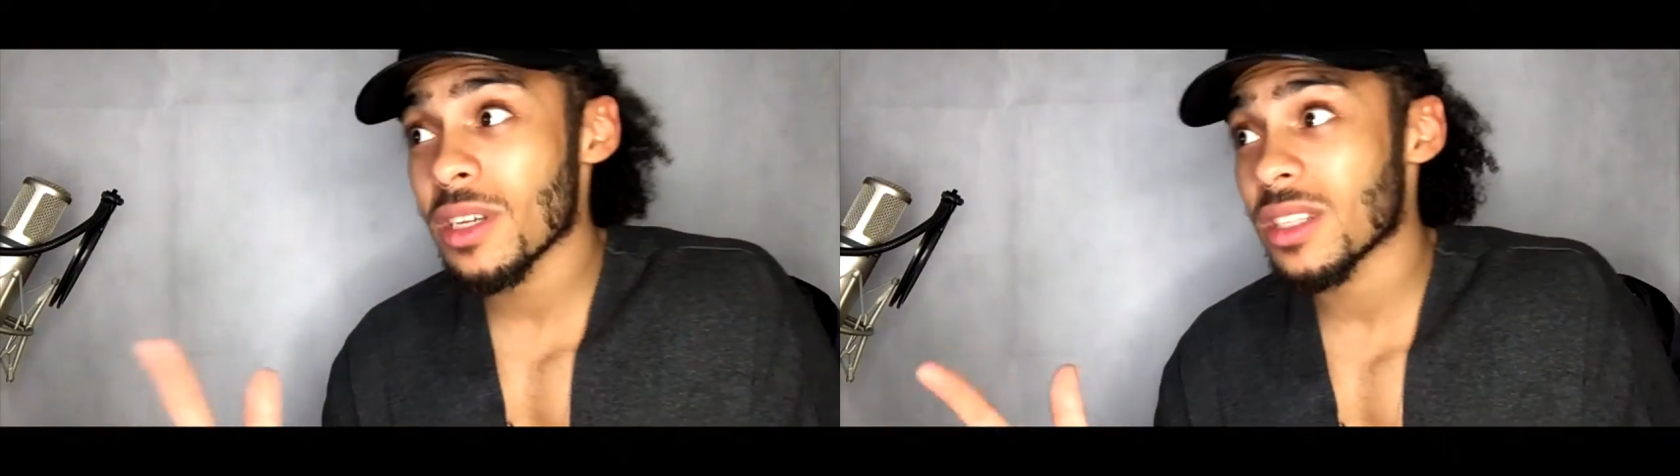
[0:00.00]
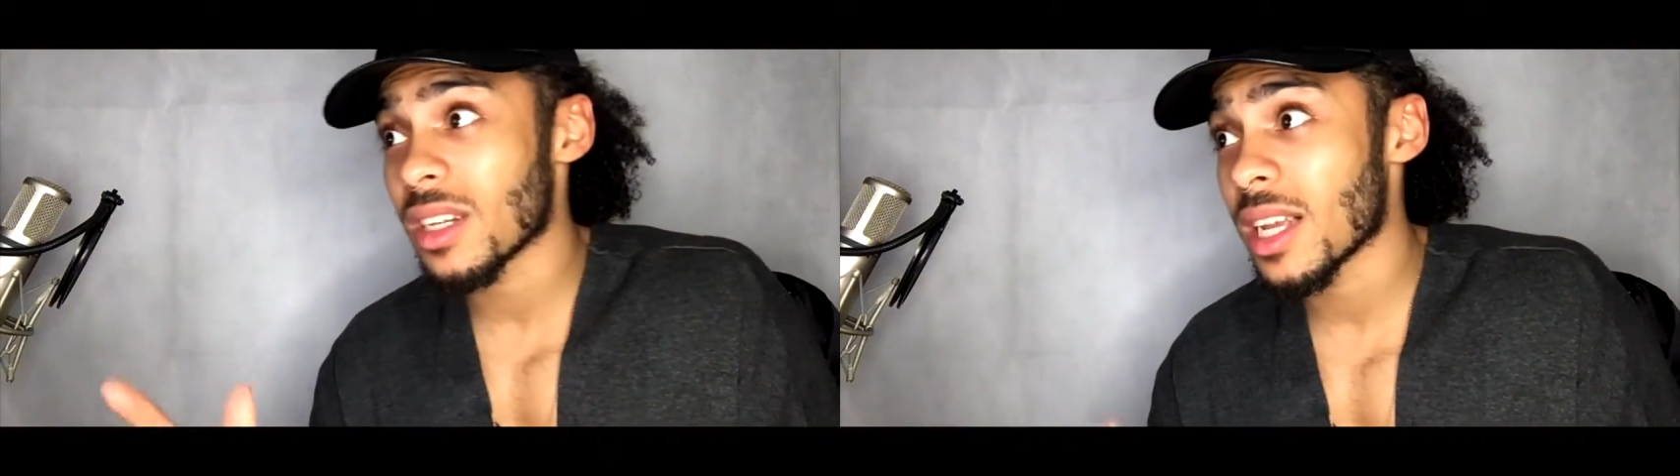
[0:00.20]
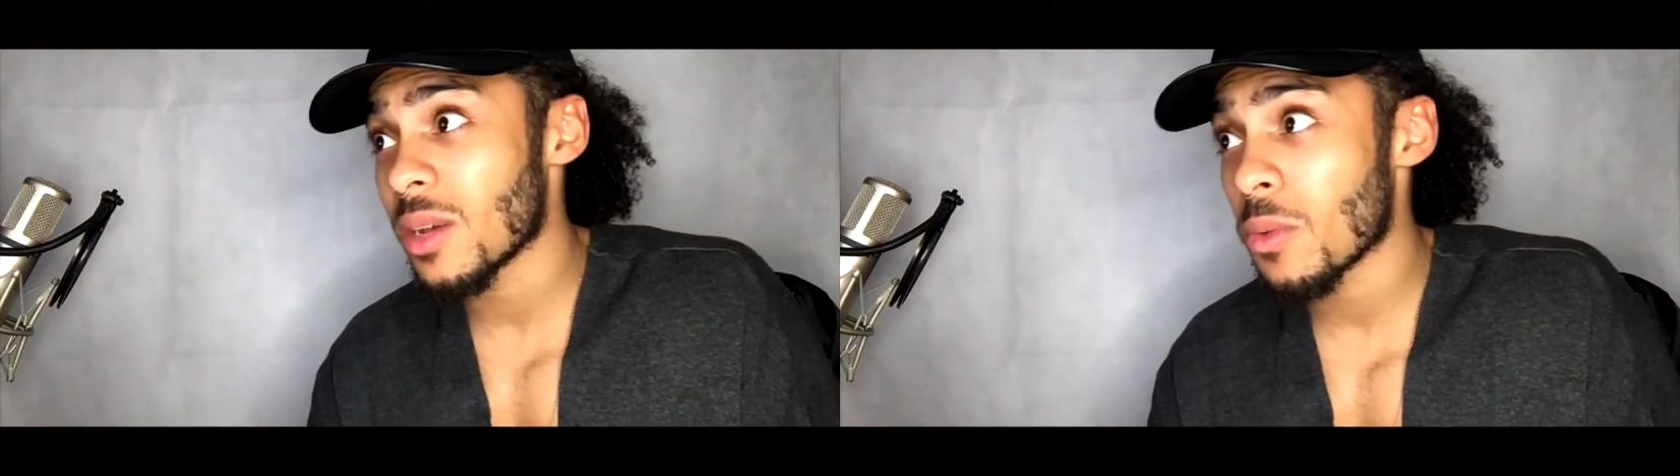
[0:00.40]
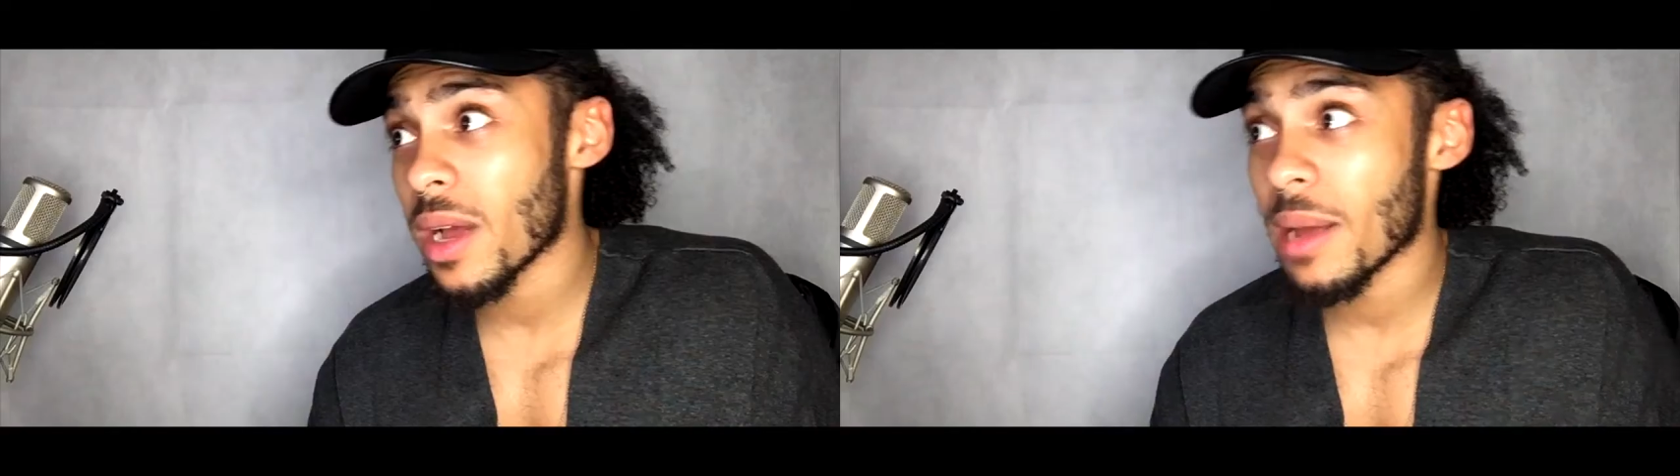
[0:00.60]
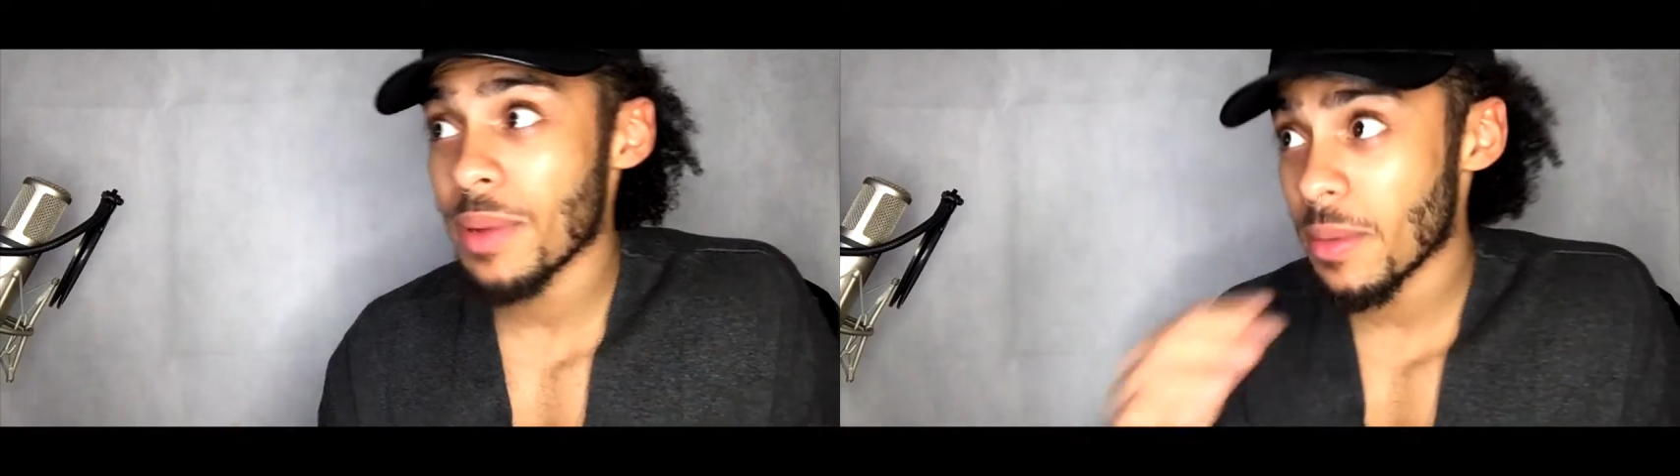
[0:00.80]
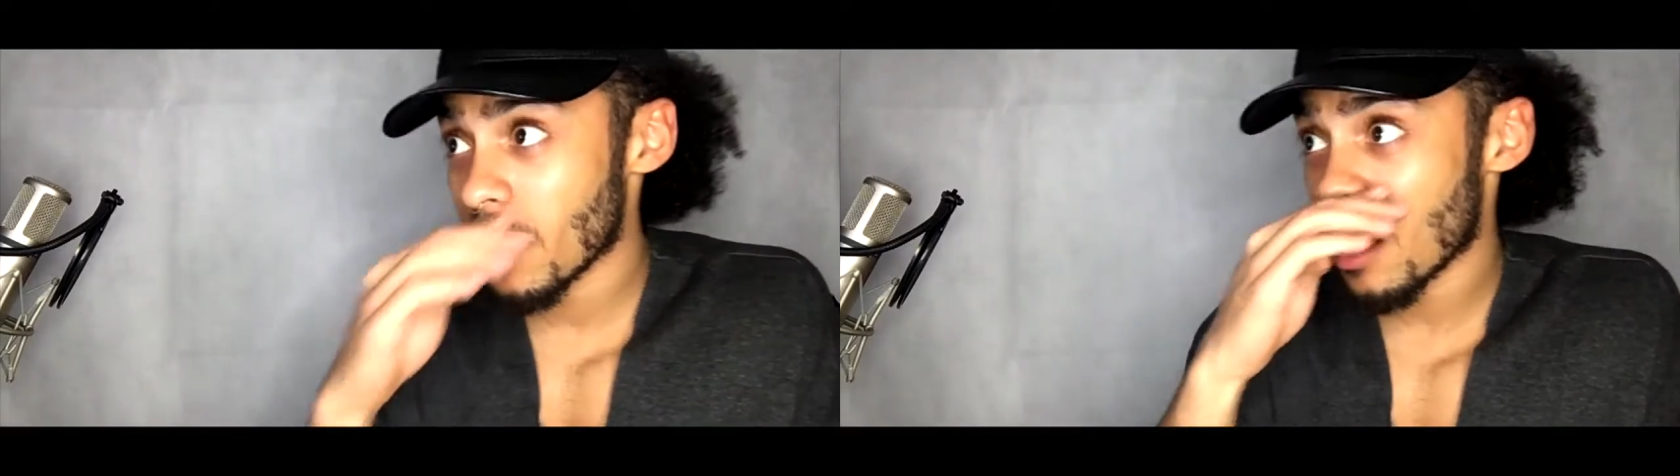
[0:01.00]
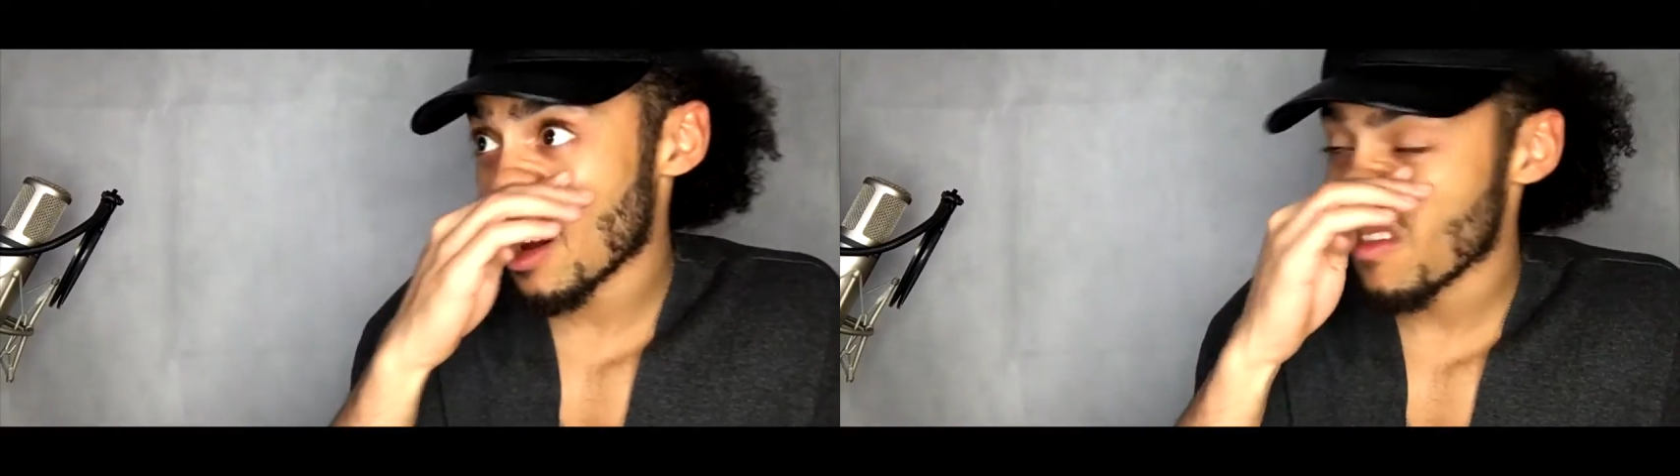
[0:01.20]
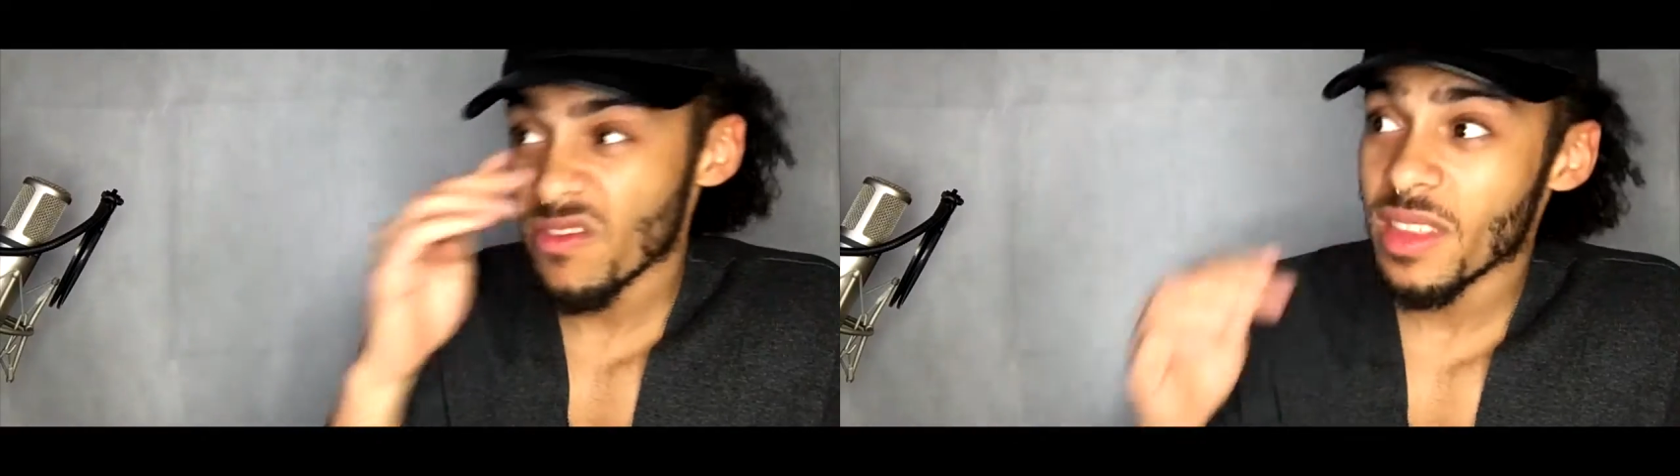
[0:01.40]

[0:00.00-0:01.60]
recently where people are